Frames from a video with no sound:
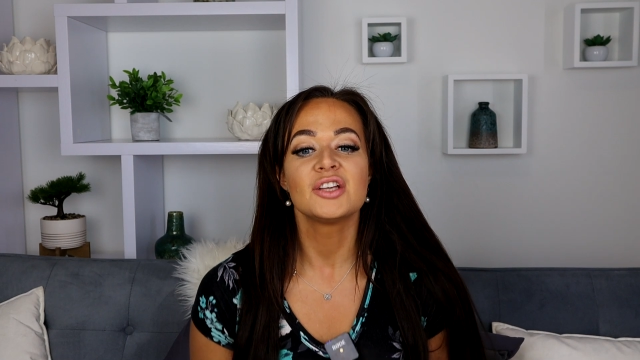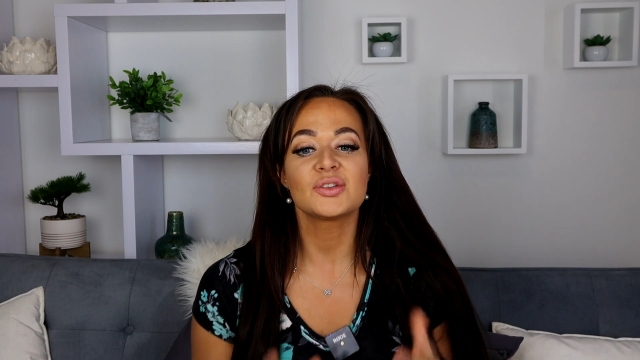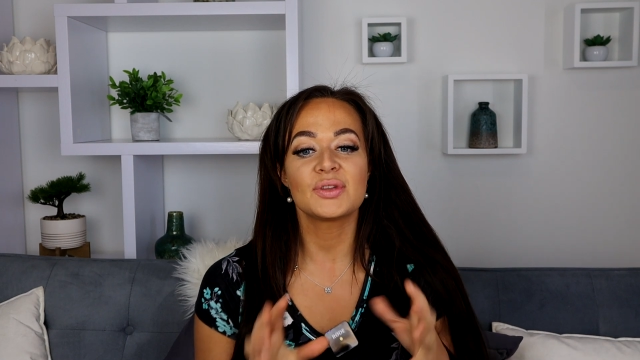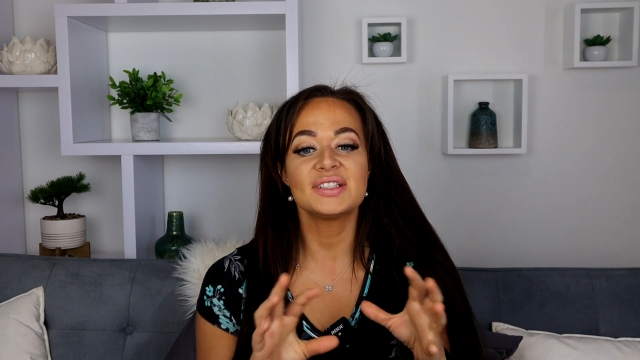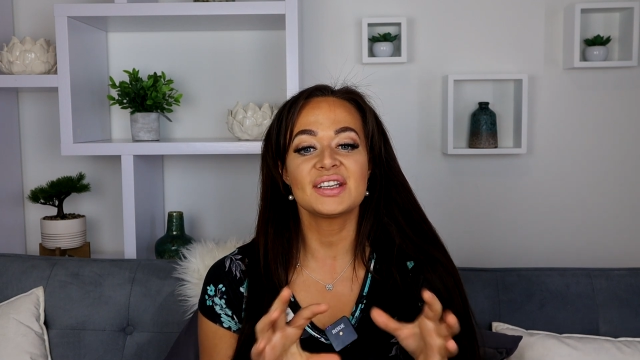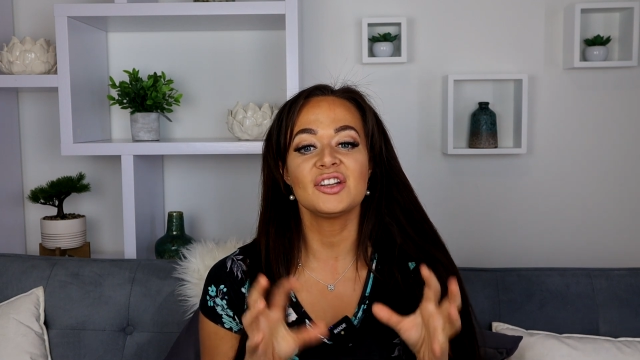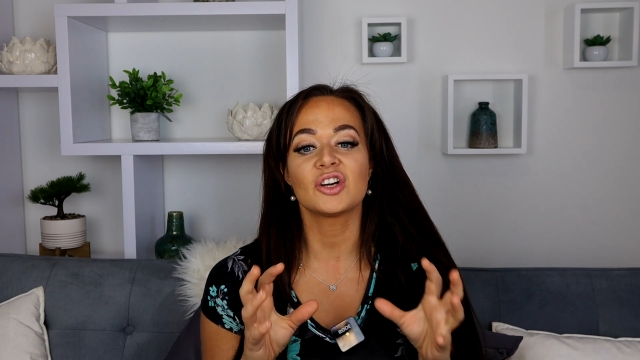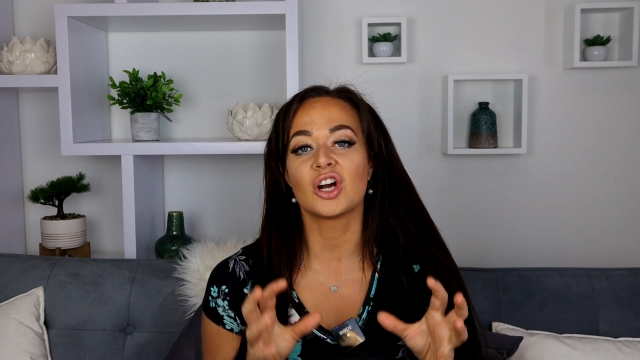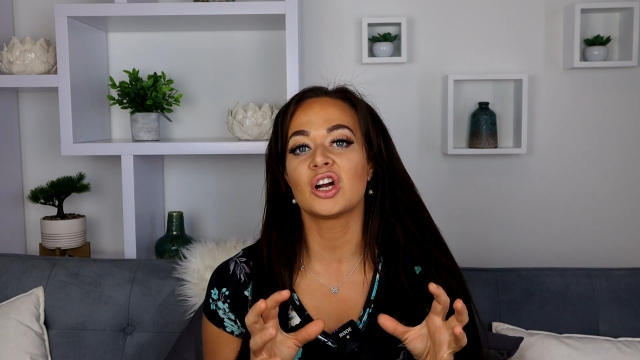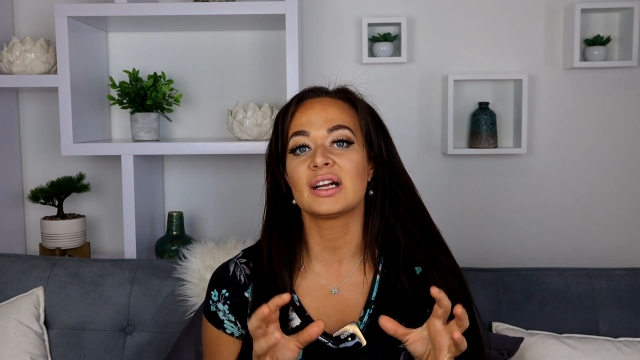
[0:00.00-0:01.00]
So this can
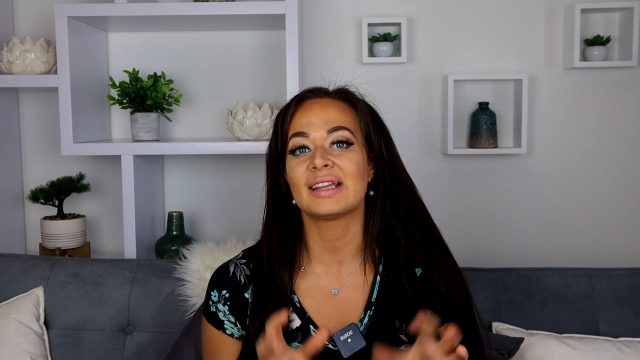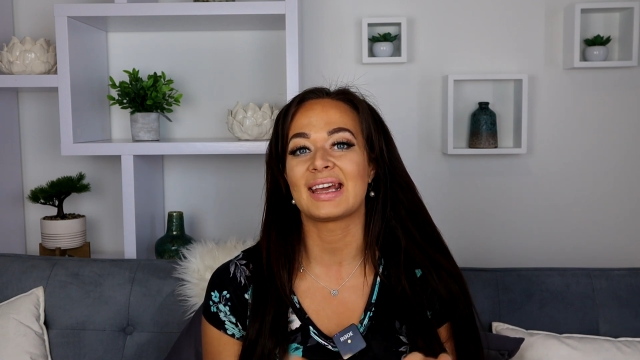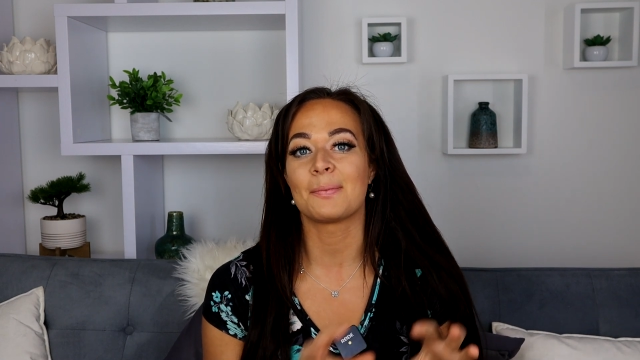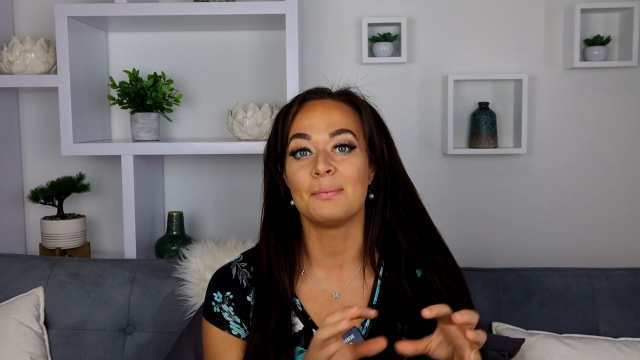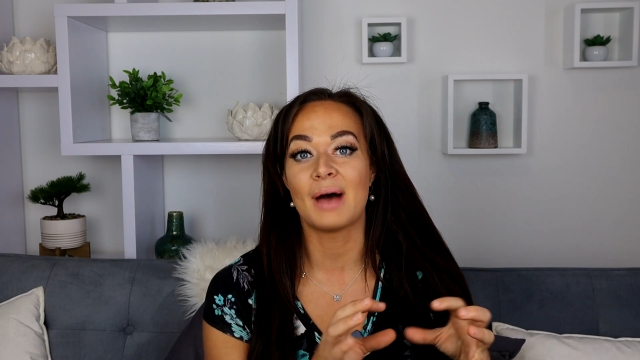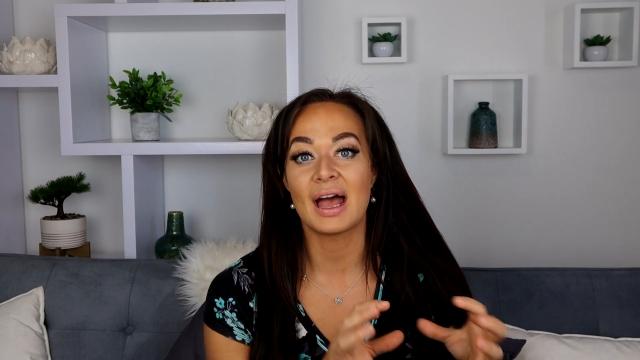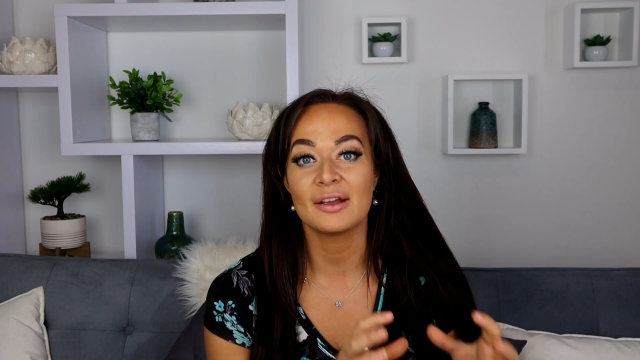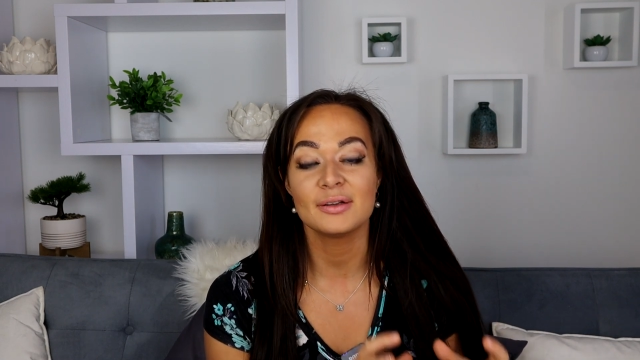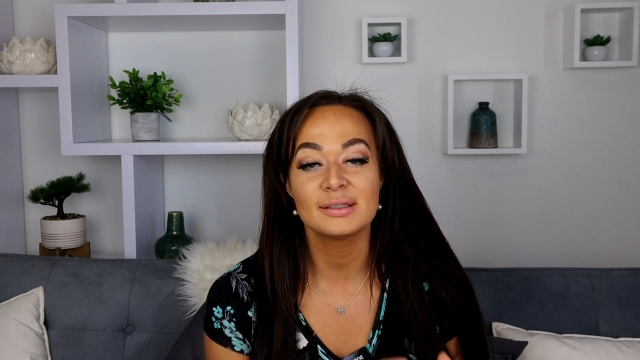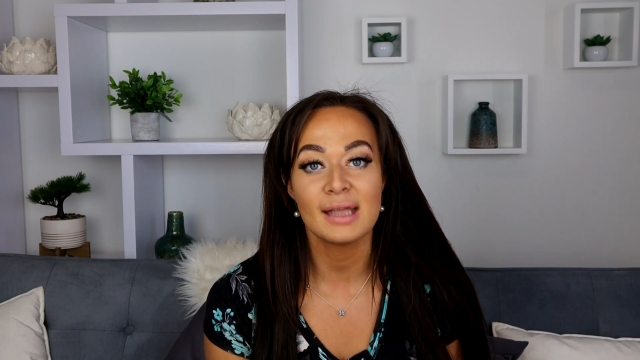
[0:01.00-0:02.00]
occur at like
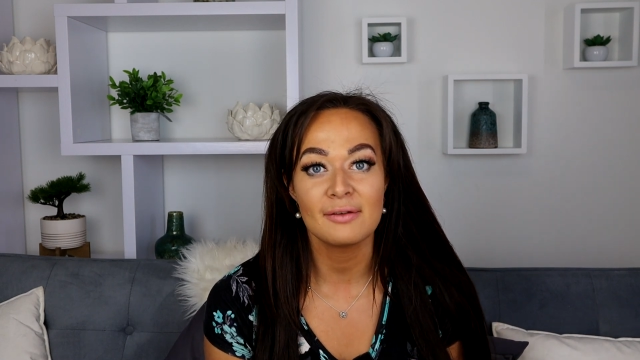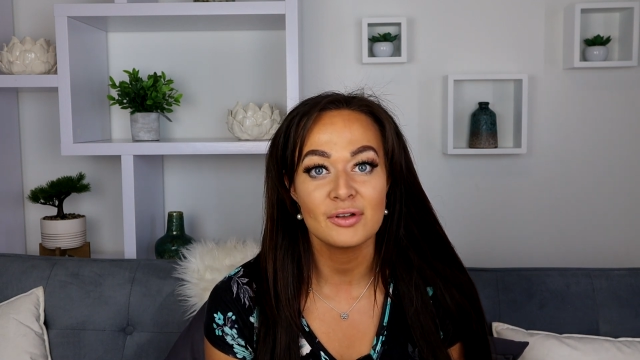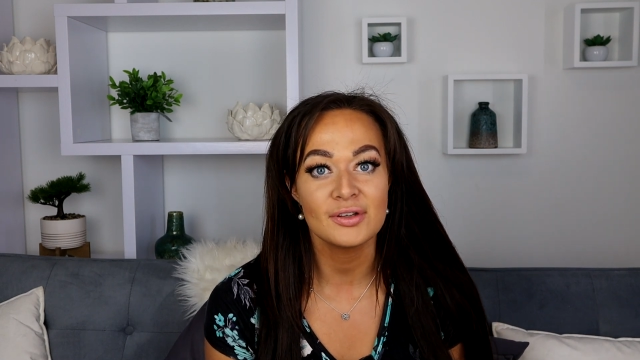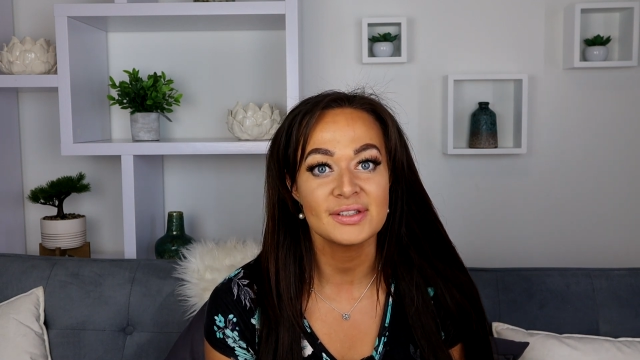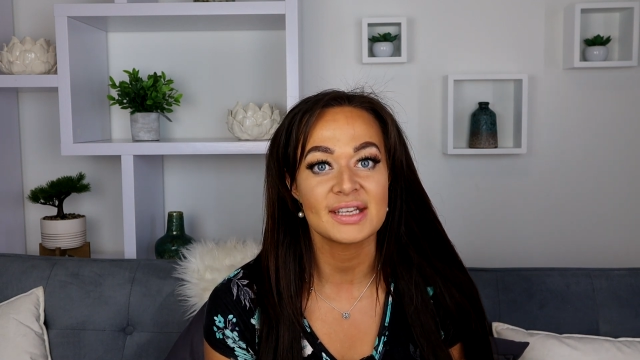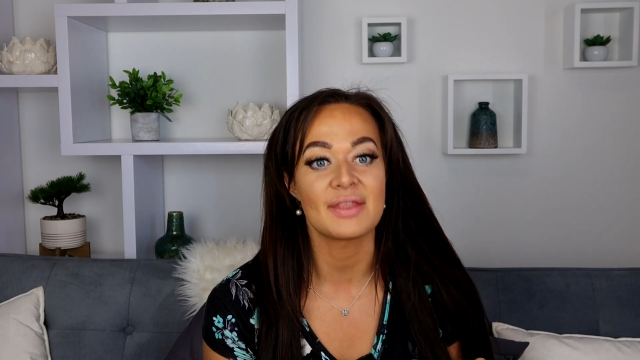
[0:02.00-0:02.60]
mild levels,